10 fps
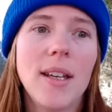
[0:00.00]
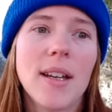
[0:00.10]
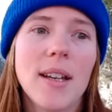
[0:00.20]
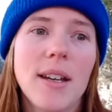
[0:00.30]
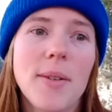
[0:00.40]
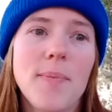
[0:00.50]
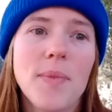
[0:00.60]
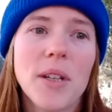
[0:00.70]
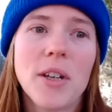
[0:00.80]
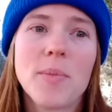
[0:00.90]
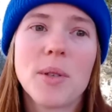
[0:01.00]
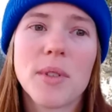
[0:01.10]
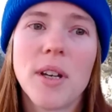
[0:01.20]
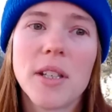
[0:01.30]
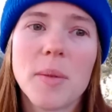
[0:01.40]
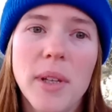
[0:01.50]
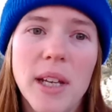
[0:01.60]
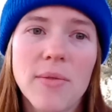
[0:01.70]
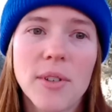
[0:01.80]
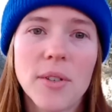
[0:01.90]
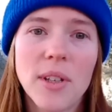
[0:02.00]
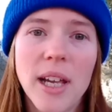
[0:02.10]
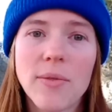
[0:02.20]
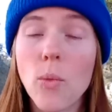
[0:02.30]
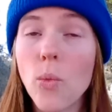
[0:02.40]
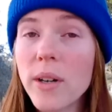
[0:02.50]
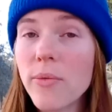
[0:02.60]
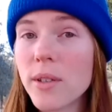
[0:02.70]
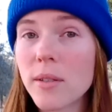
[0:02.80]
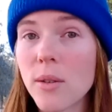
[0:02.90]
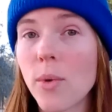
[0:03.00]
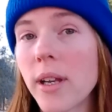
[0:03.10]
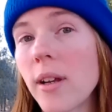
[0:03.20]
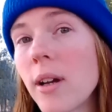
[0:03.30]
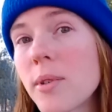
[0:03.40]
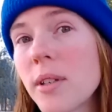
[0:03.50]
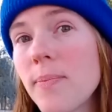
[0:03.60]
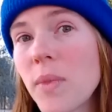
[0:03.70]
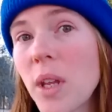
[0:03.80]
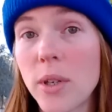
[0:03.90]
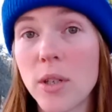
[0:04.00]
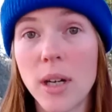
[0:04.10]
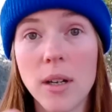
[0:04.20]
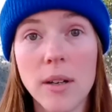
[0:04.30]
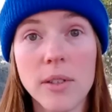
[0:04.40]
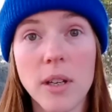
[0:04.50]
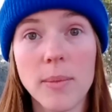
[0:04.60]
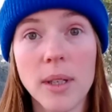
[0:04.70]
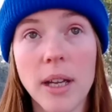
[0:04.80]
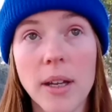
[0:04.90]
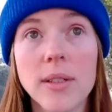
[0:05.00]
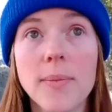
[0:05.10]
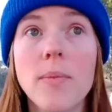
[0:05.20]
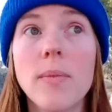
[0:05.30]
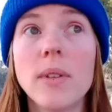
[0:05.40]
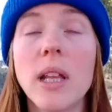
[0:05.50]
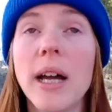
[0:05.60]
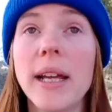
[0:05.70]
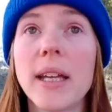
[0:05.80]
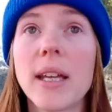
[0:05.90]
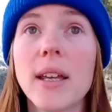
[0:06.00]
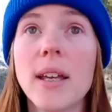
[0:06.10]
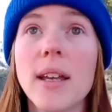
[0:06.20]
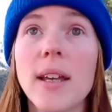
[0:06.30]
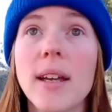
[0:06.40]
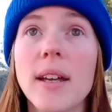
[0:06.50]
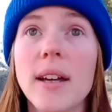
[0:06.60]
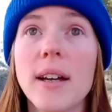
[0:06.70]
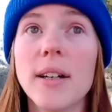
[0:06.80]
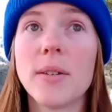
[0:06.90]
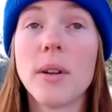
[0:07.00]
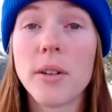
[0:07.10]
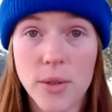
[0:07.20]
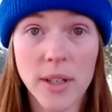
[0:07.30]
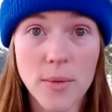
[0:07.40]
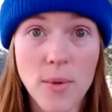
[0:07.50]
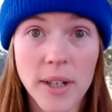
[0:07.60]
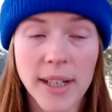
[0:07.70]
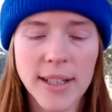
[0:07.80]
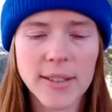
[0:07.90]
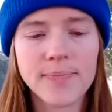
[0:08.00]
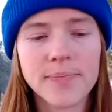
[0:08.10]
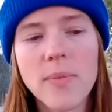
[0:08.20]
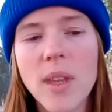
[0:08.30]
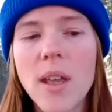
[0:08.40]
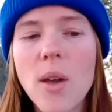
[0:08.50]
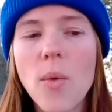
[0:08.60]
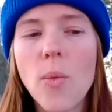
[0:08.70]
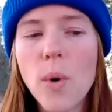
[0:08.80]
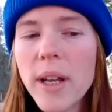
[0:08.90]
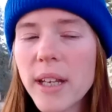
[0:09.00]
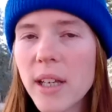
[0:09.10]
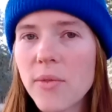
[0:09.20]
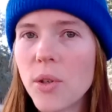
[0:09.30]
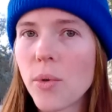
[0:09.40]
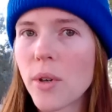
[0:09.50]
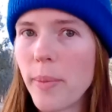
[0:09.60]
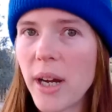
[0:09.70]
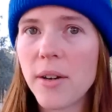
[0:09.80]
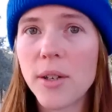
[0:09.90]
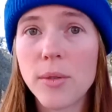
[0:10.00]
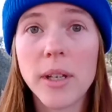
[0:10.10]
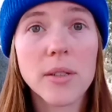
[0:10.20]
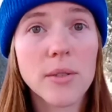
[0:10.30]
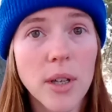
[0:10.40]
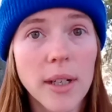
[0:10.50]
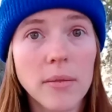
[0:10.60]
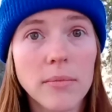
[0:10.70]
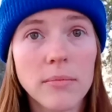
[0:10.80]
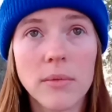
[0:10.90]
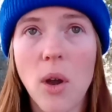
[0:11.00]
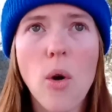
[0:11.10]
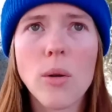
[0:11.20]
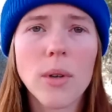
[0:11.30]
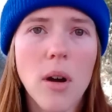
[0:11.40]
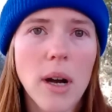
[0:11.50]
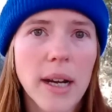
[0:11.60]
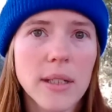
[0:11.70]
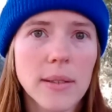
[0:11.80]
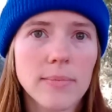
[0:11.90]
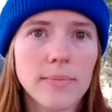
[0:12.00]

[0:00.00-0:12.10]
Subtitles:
Adoption was God's plan for your life. What if we took the word adoption and we traded it out for something else? Like, trigger warning here. What if you were a parent who lost a child? Horrible car accident.